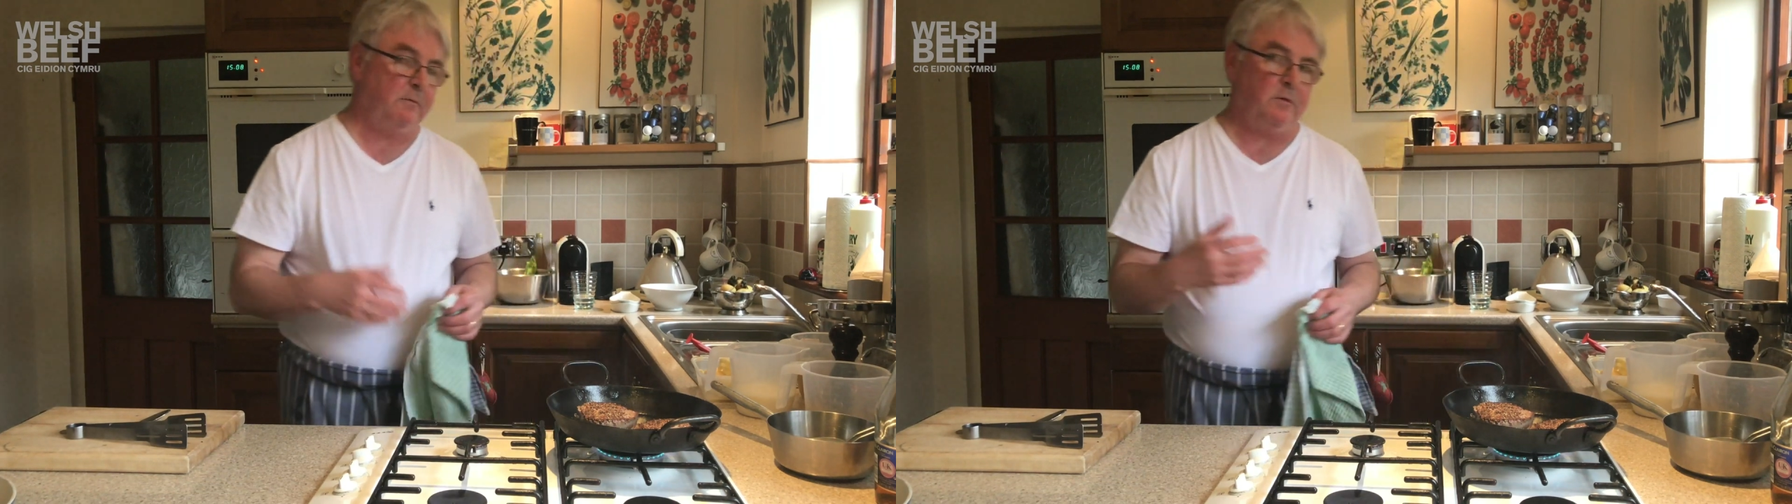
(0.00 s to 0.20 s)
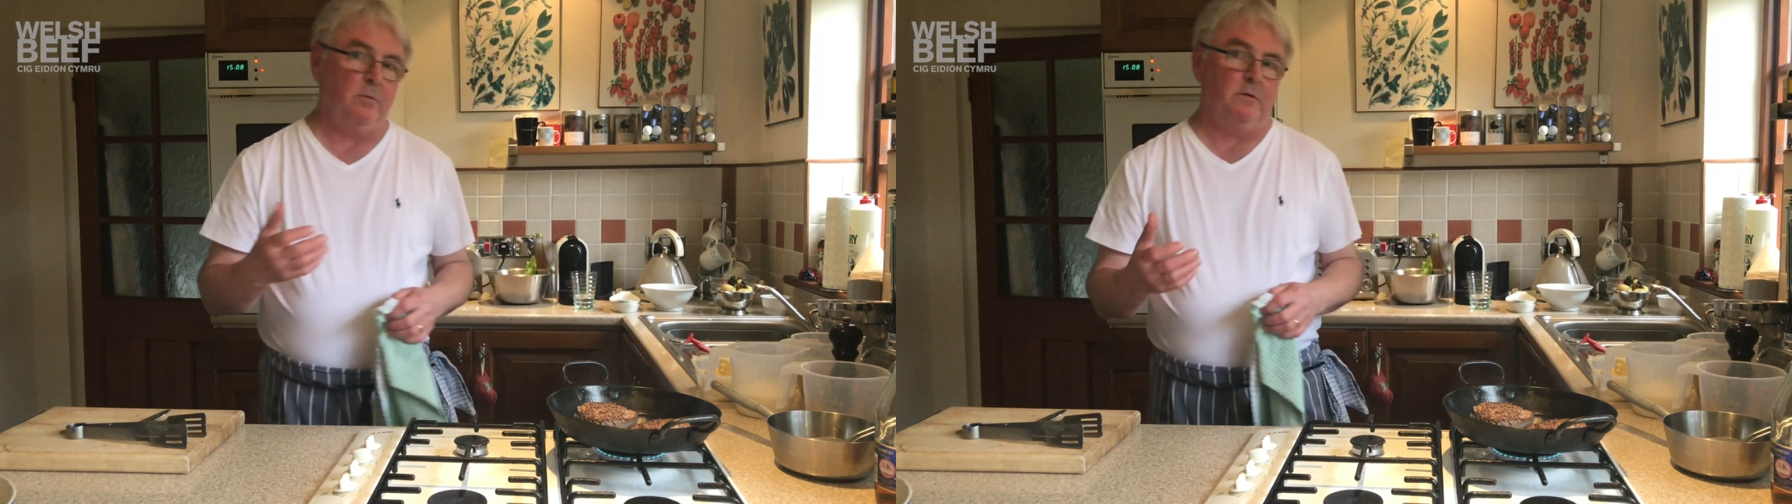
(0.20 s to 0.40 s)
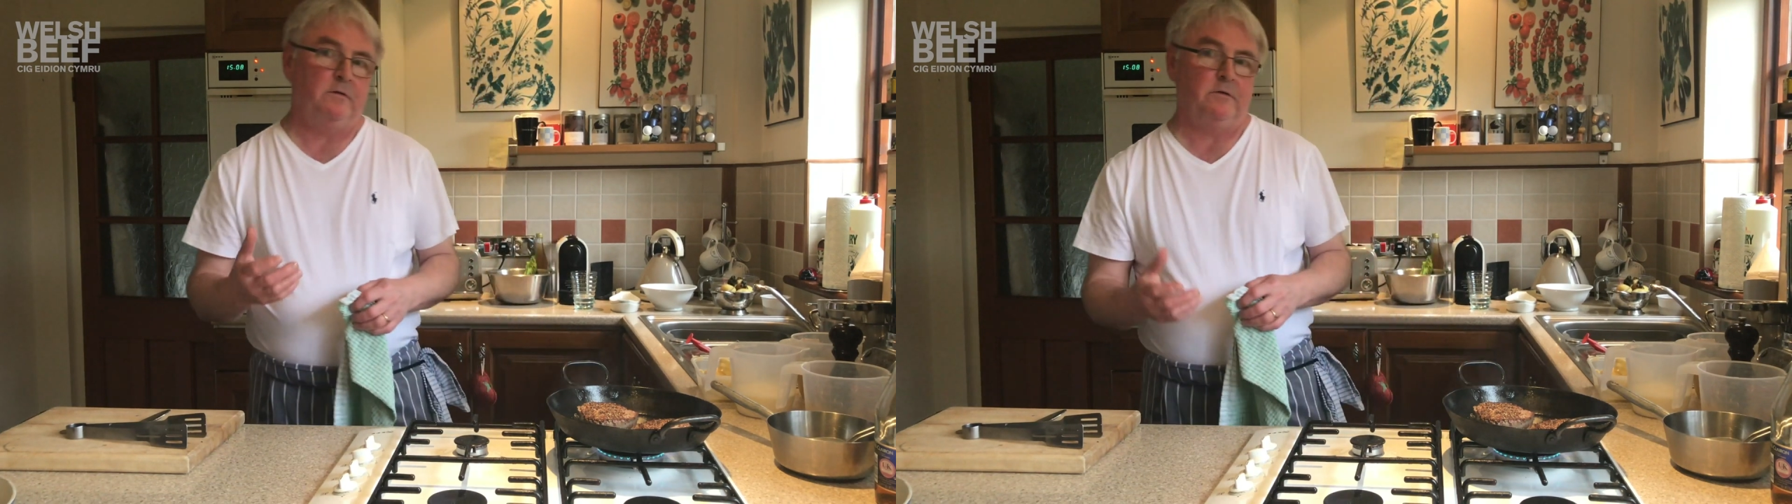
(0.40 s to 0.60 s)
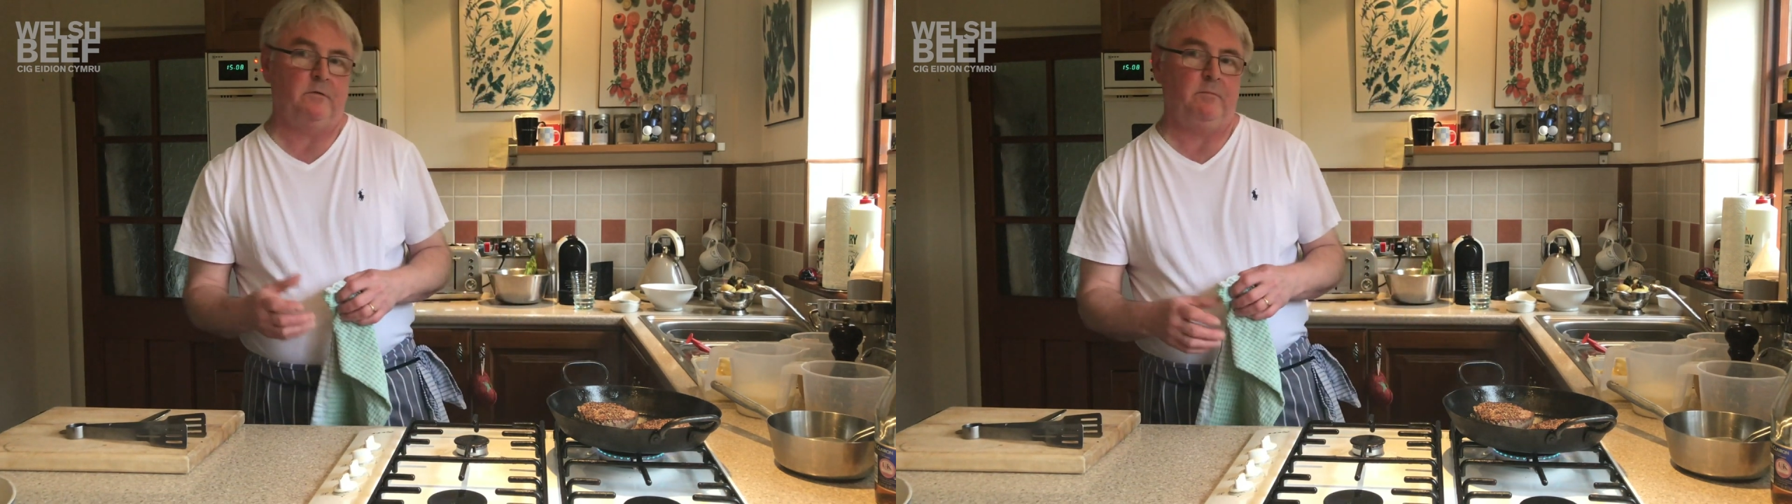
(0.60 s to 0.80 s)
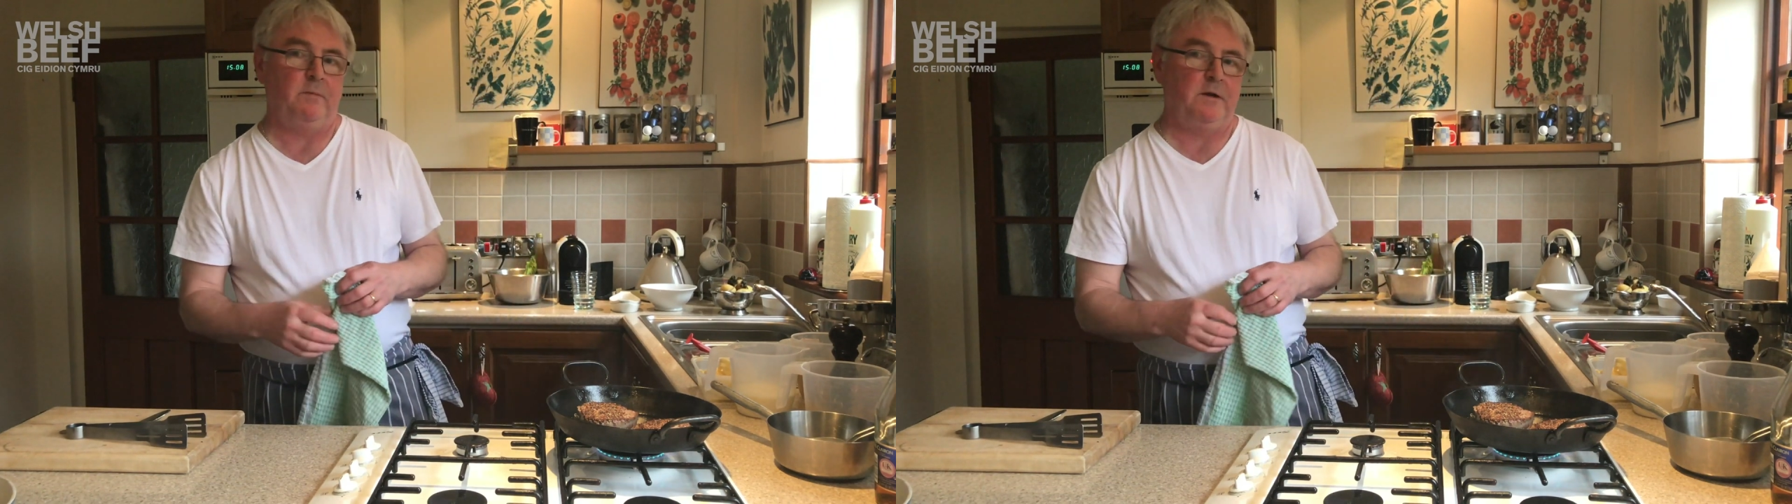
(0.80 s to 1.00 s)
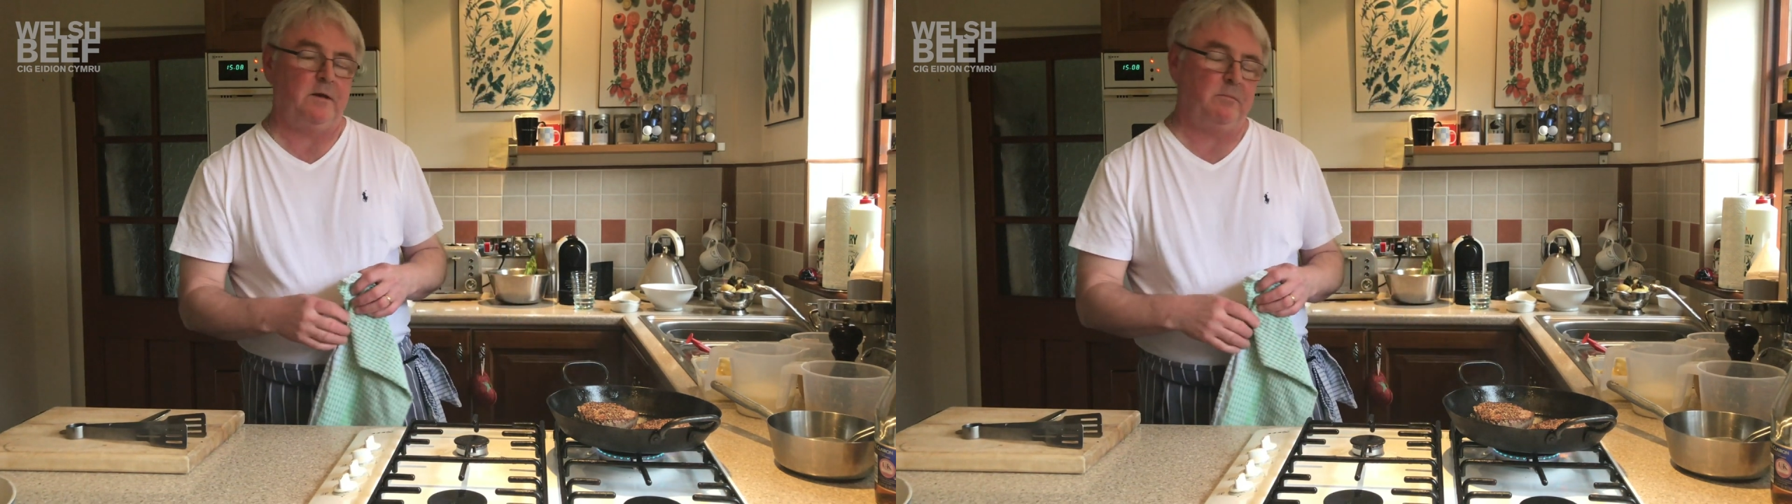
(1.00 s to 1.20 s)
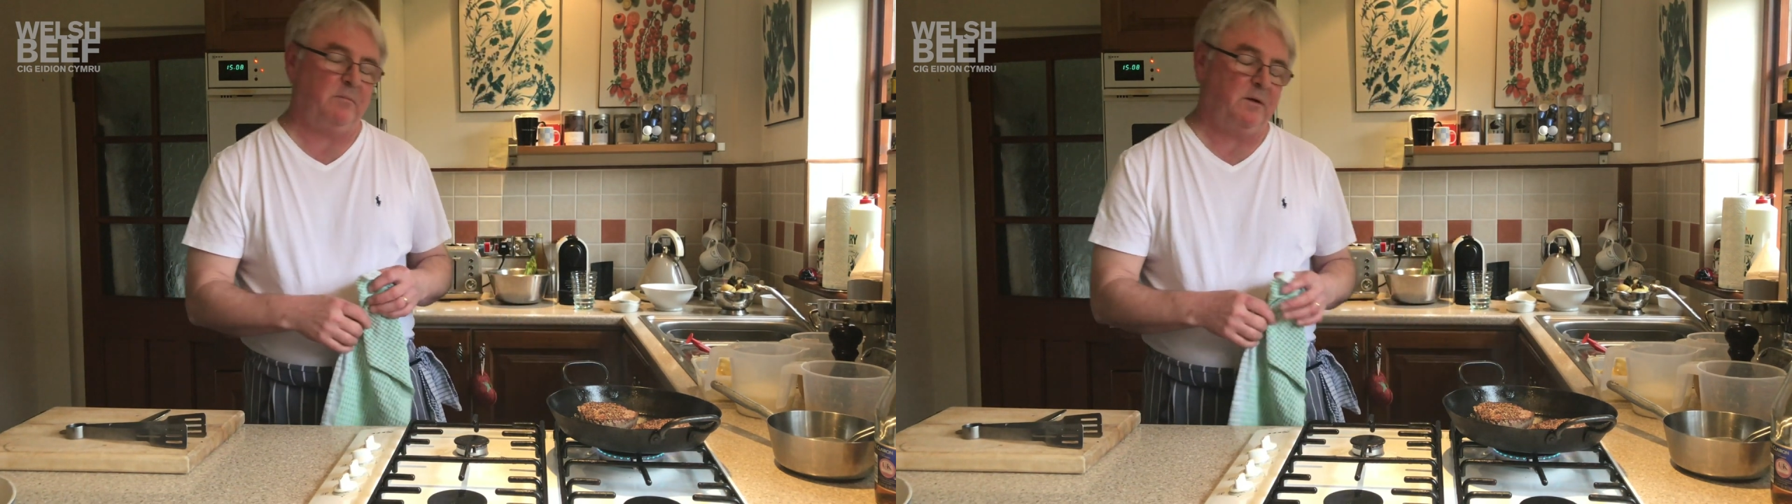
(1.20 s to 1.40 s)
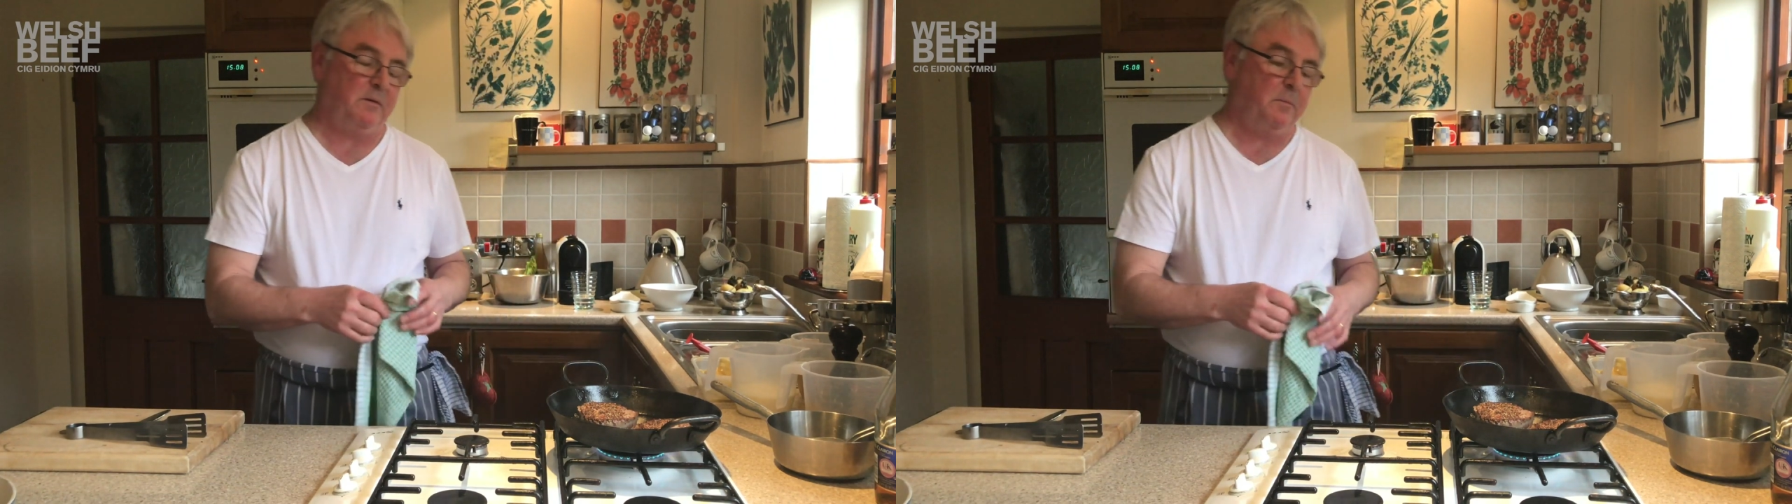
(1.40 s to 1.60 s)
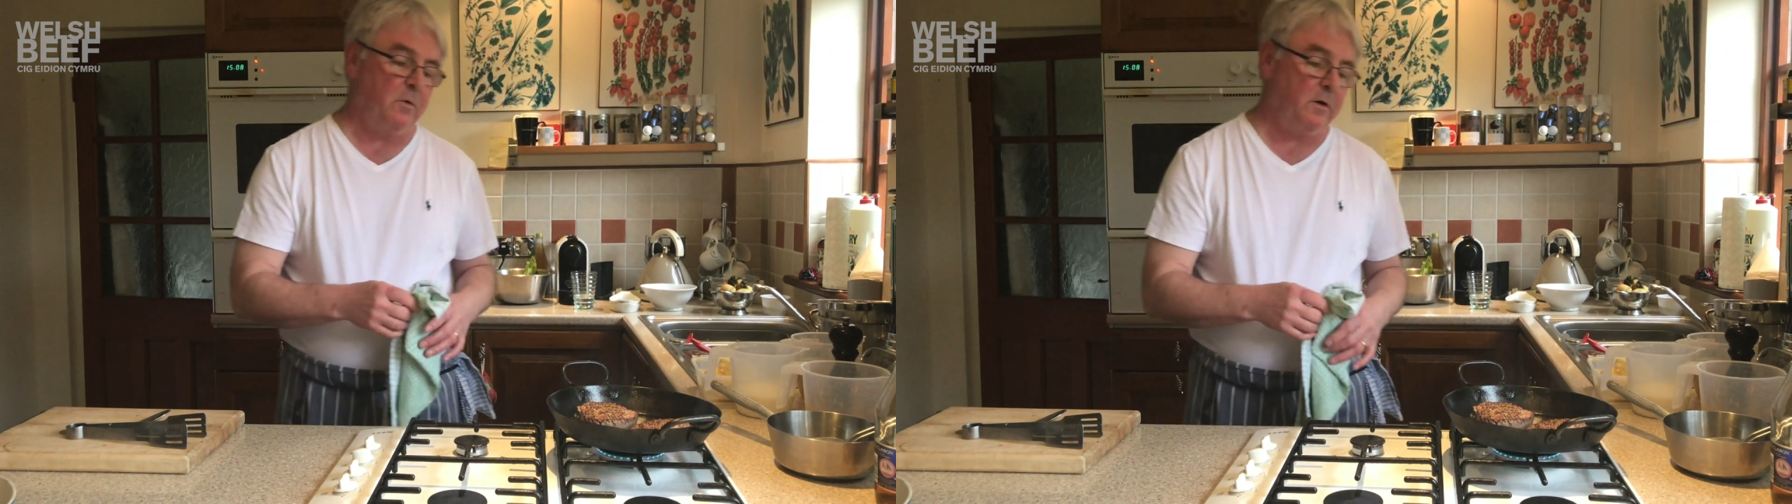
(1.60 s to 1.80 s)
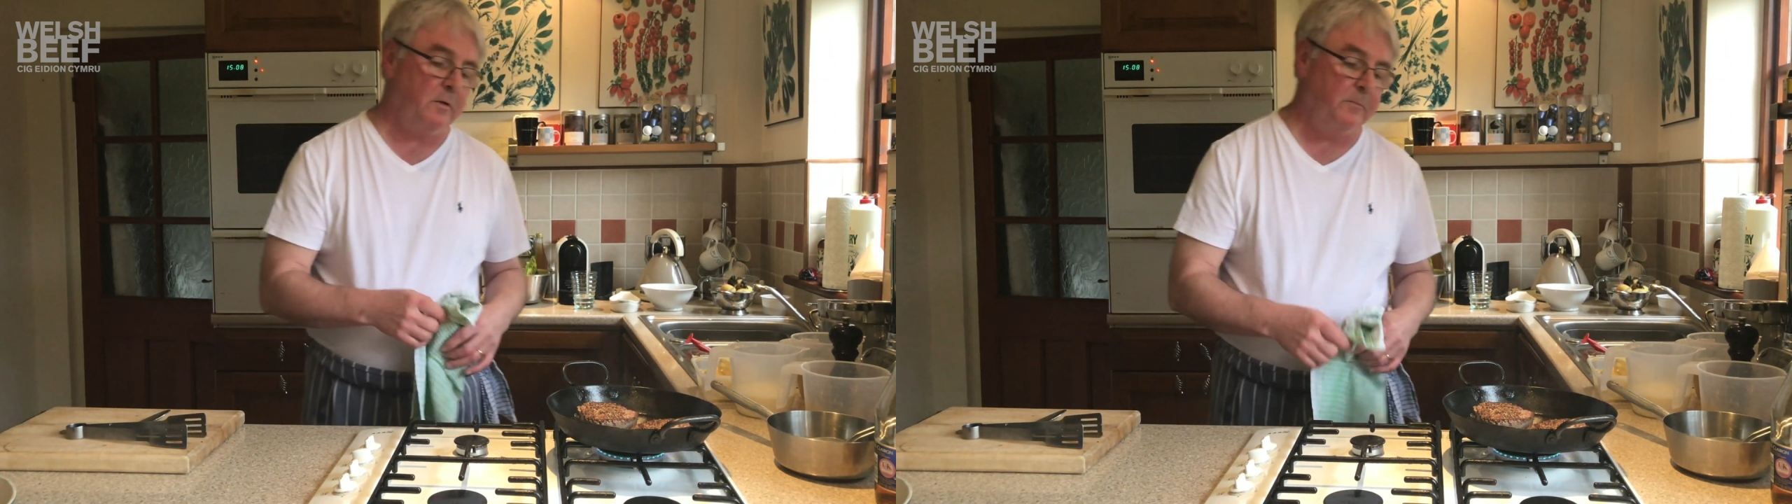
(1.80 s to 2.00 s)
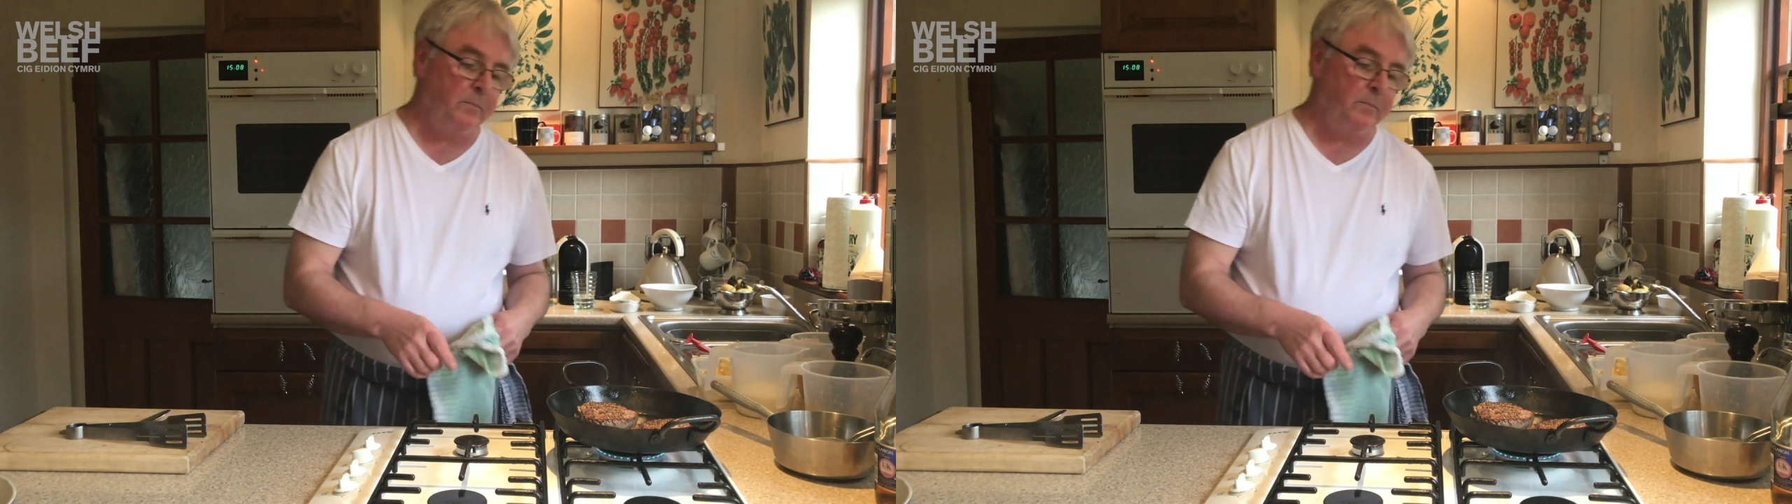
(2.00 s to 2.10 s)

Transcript: If you want it sort of medium well,